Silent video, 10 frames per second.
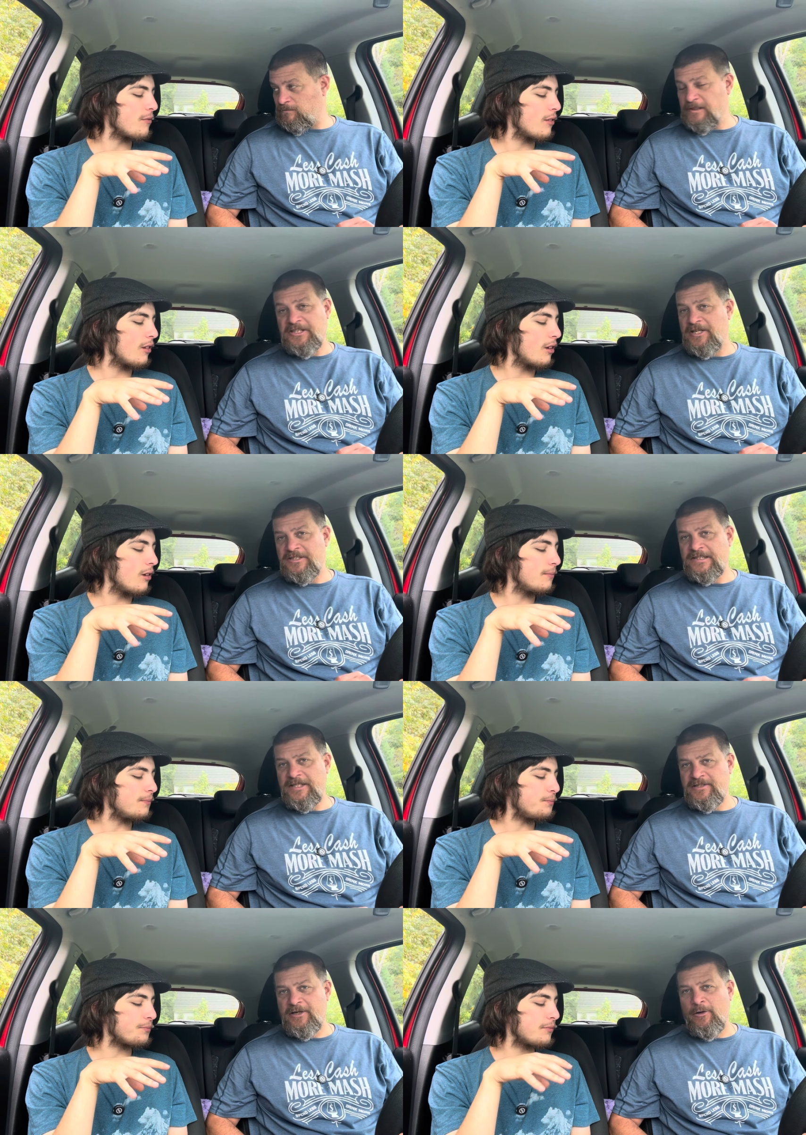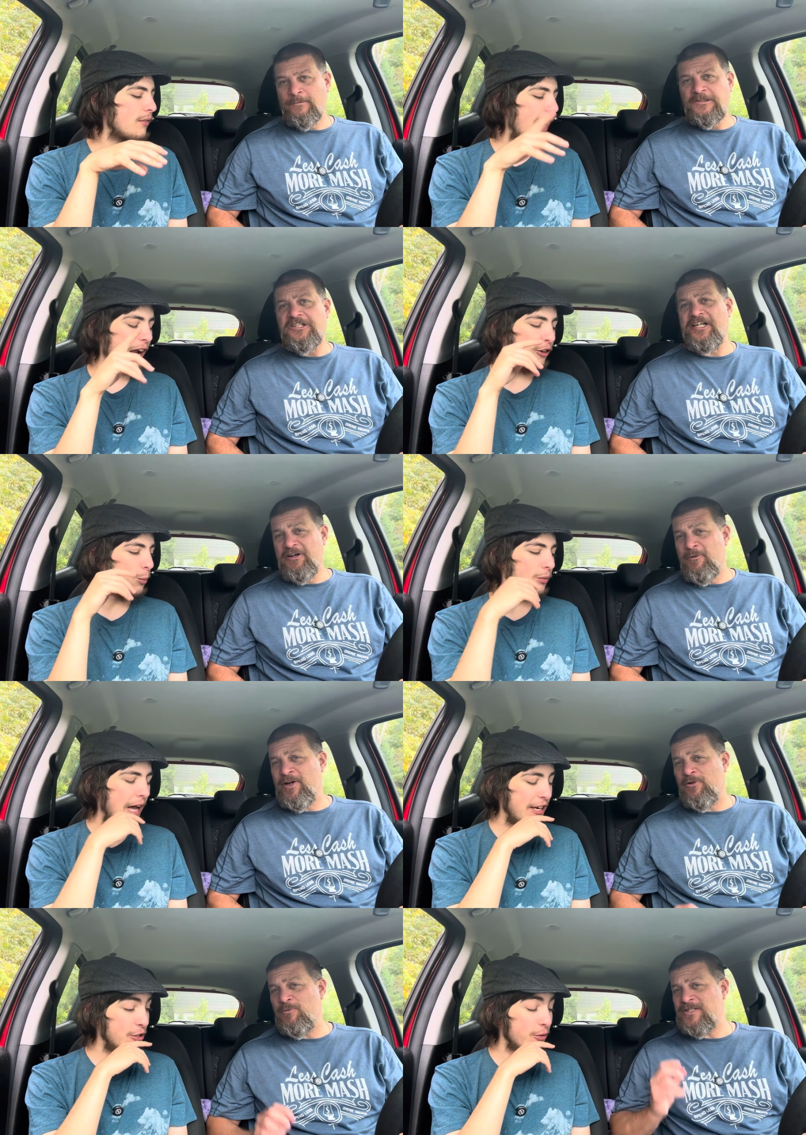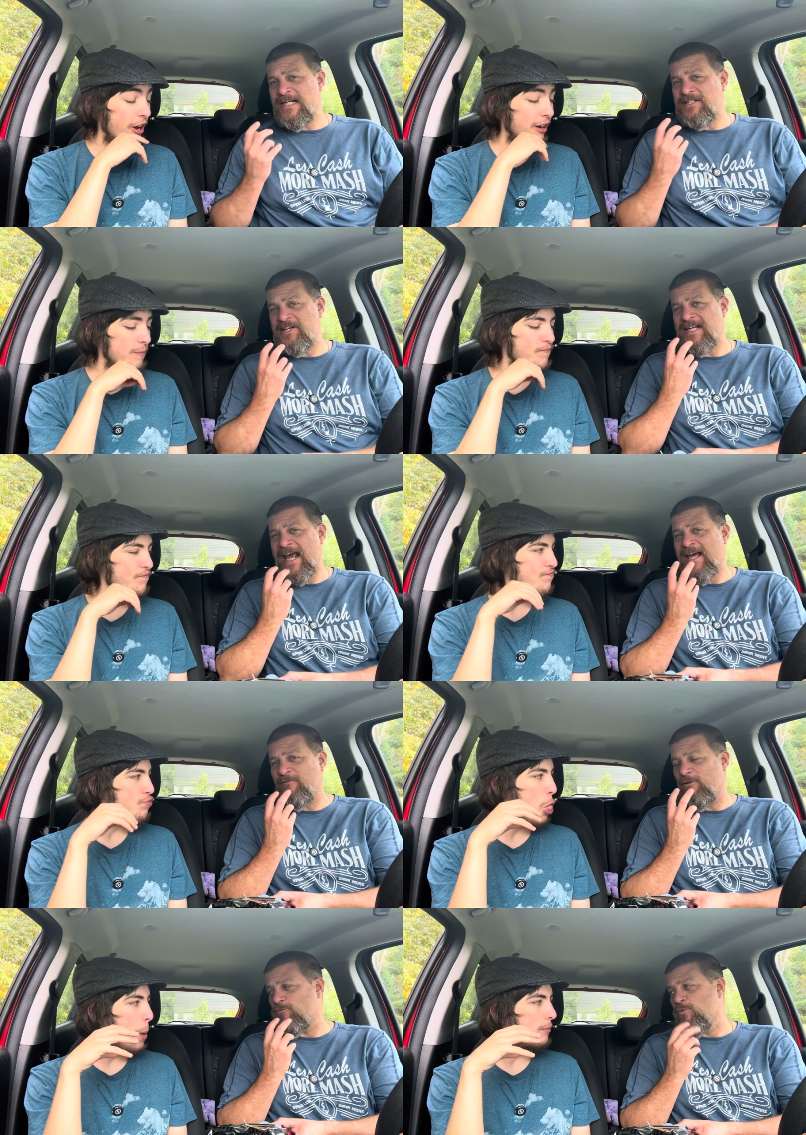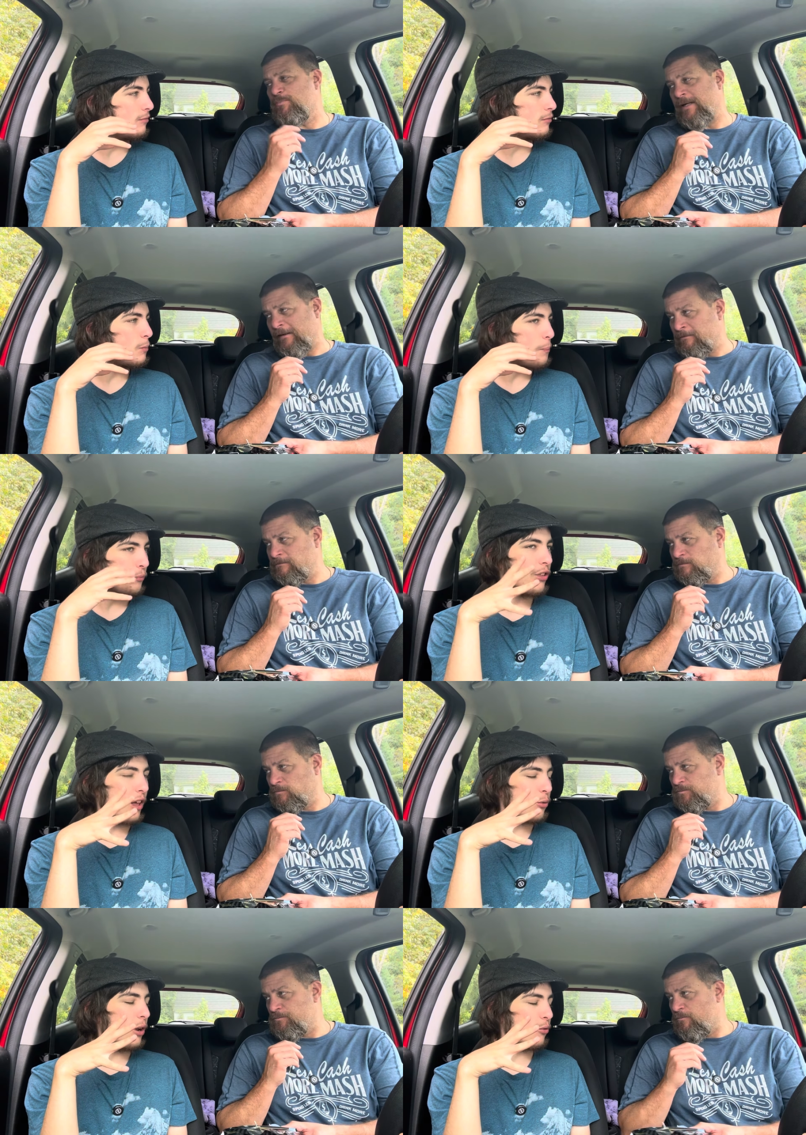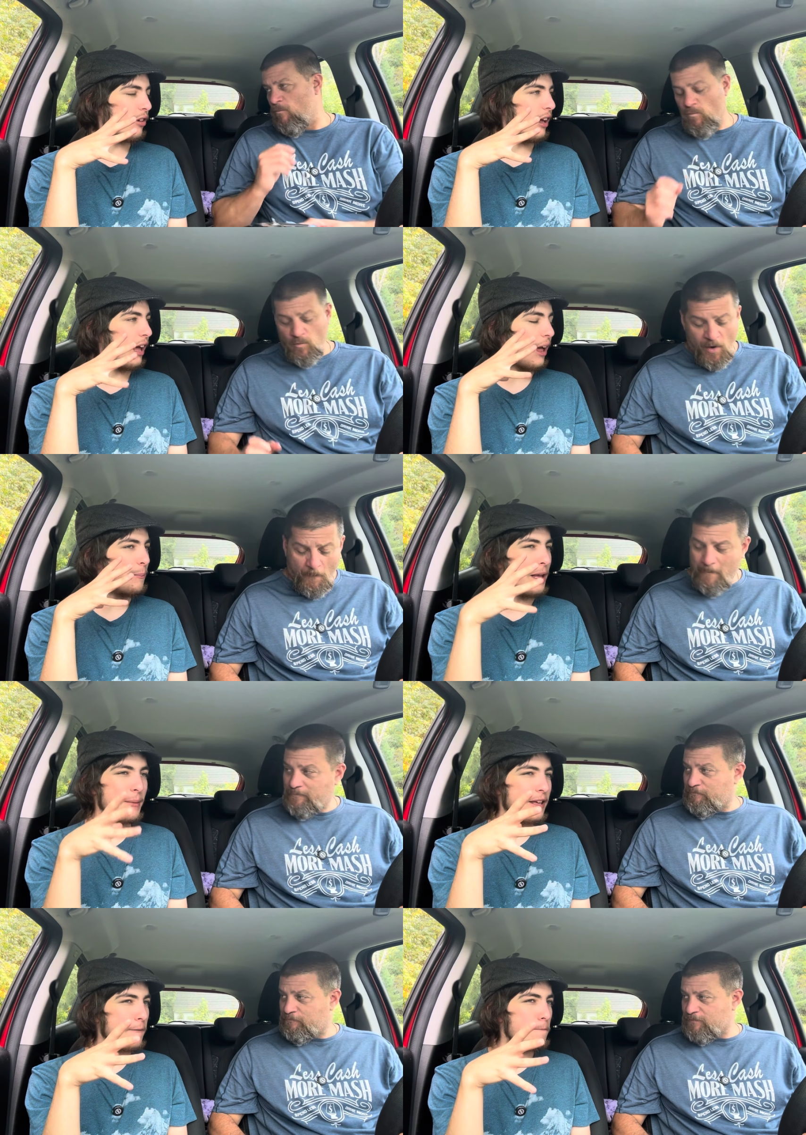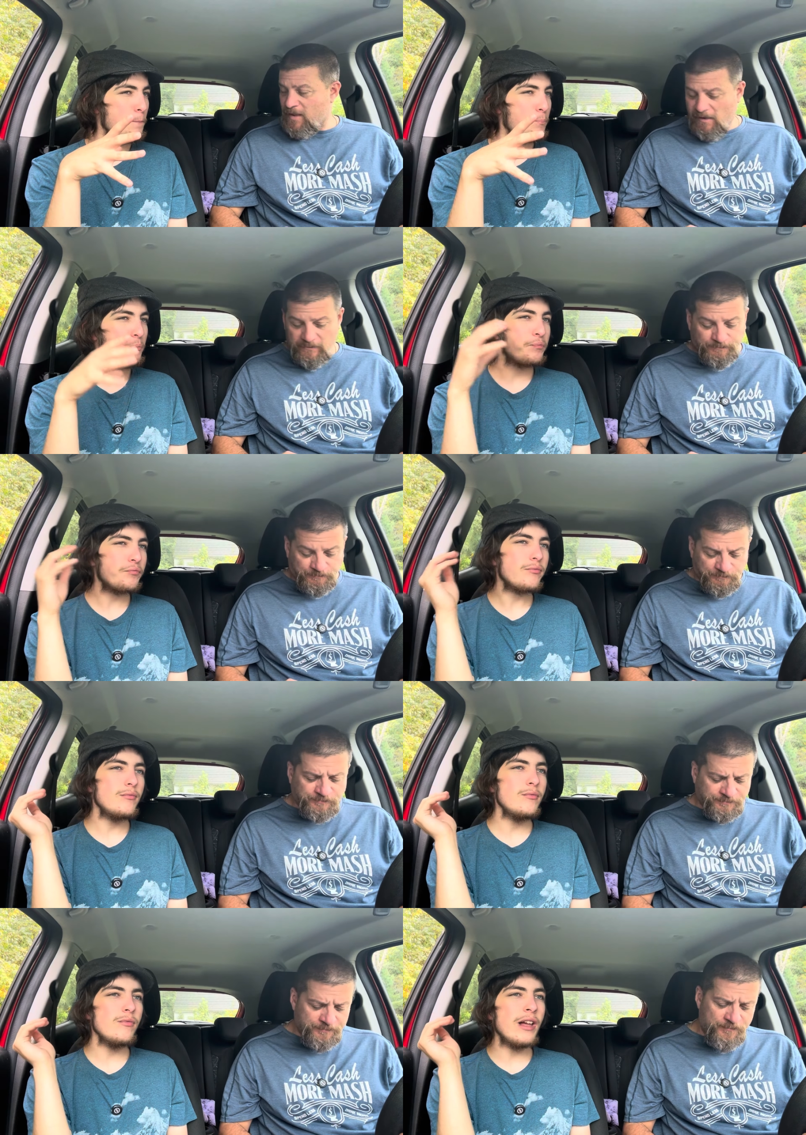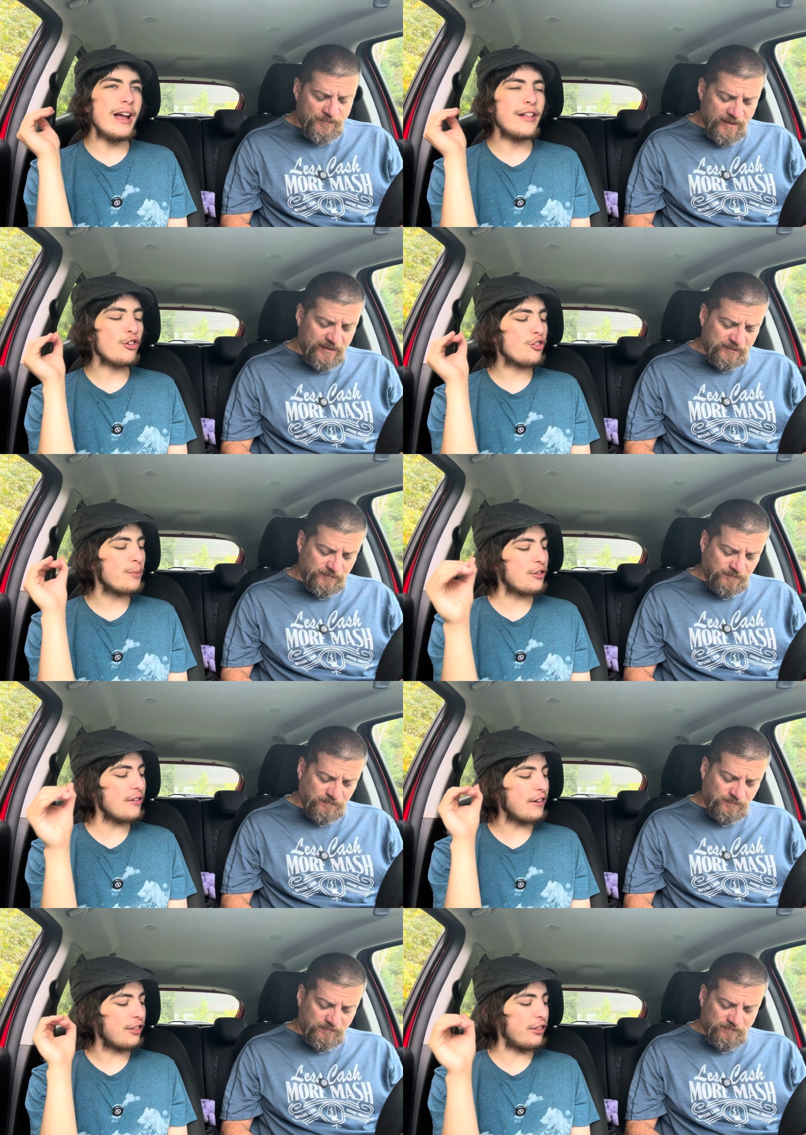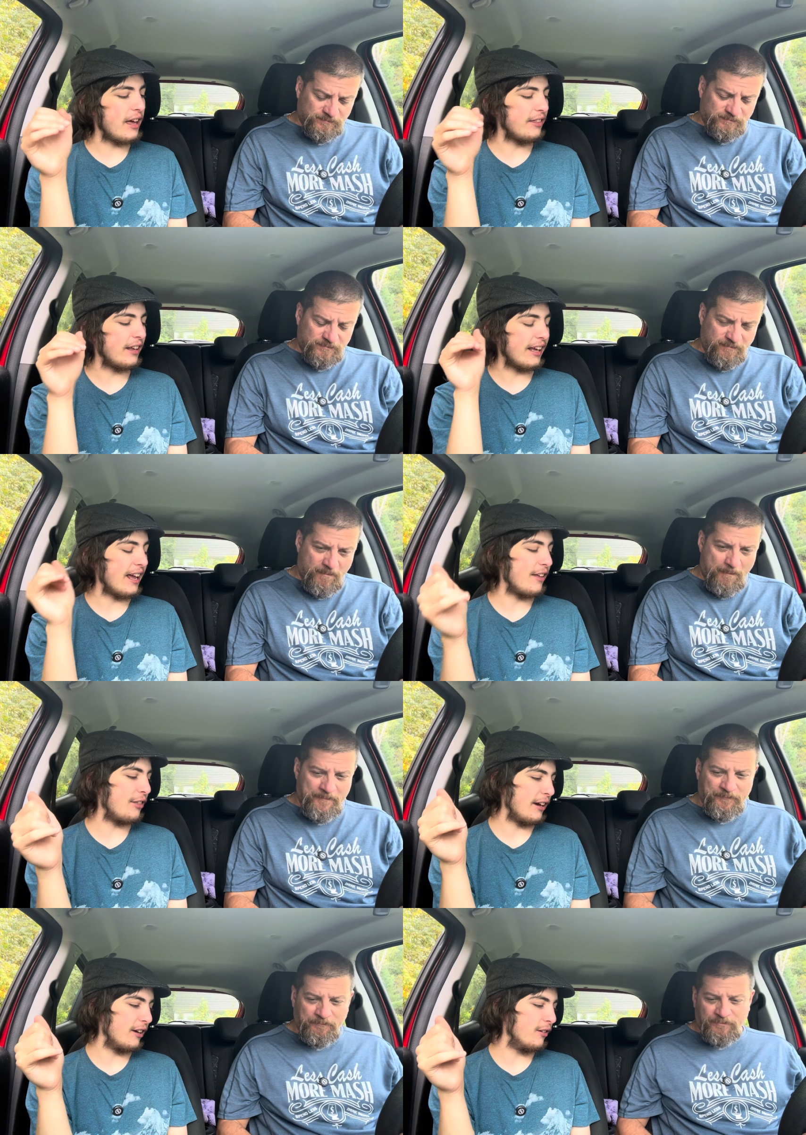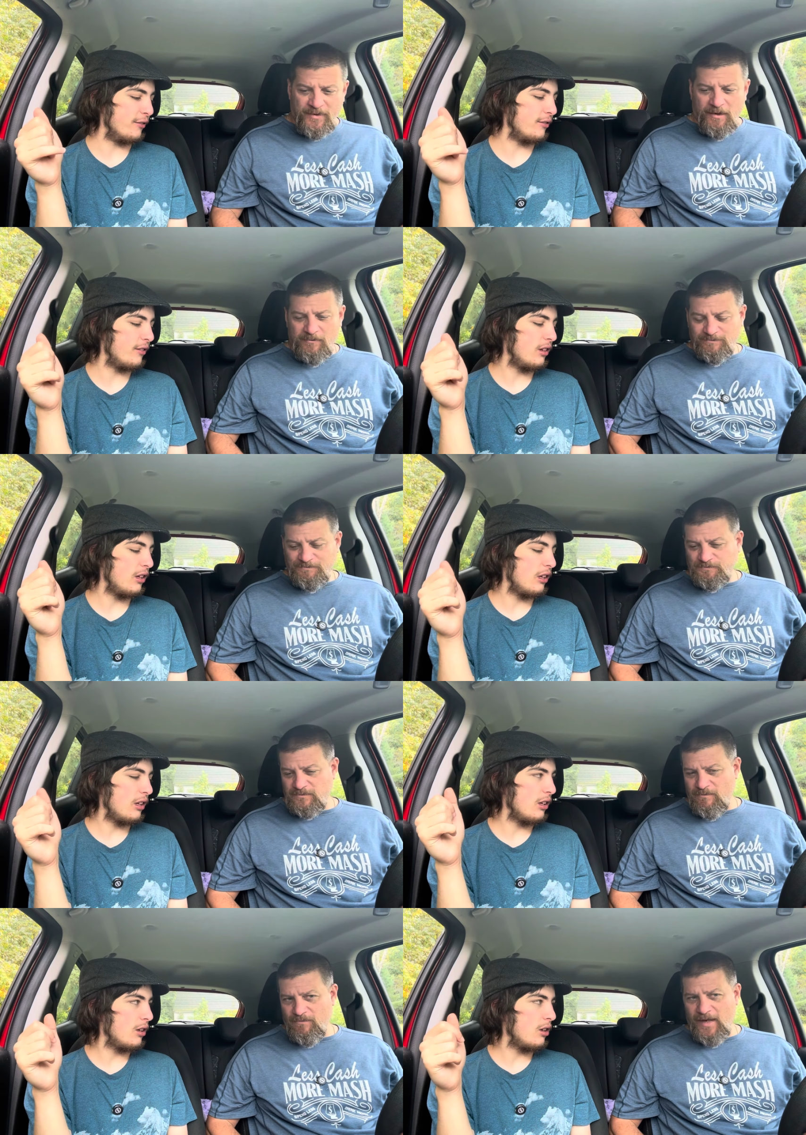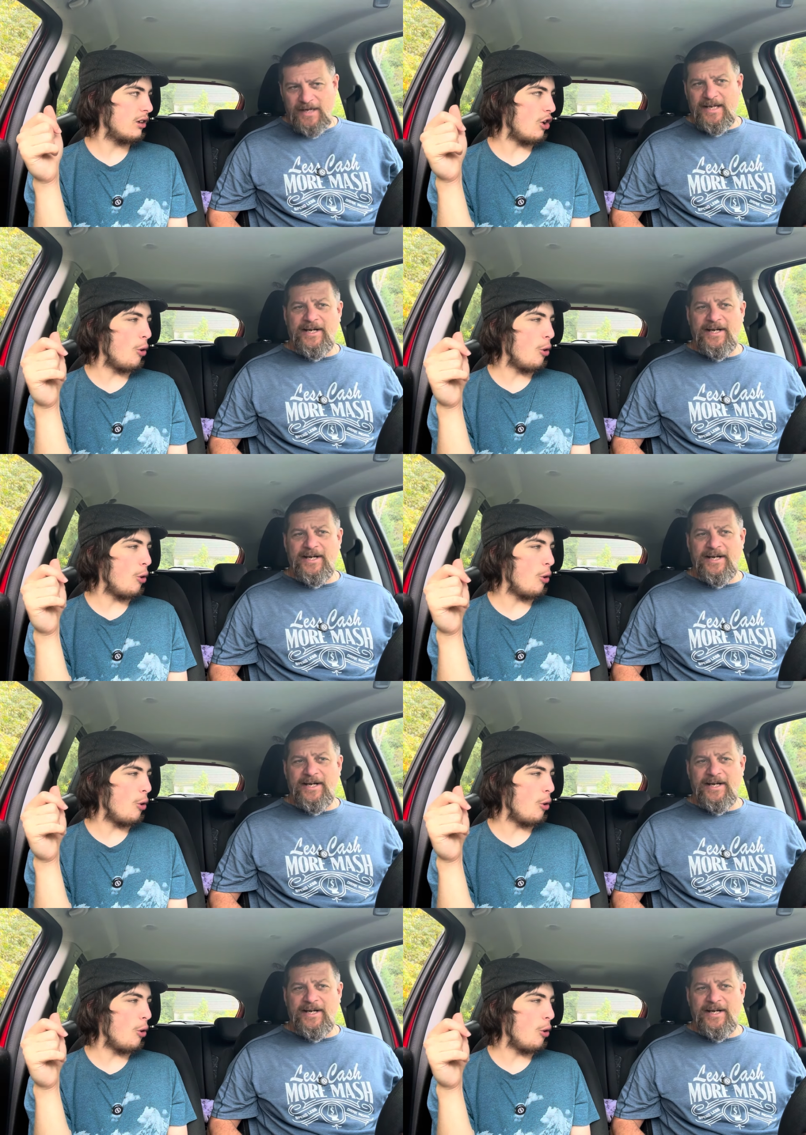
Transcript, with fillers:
Speaker 1: It doesn't taste like Coke. I don't. You know what? I it almost has a tang of a root beer.
Speaker 2: That's what I was. Yeah. Maybe it's a specific thing that I can't think of. It, it,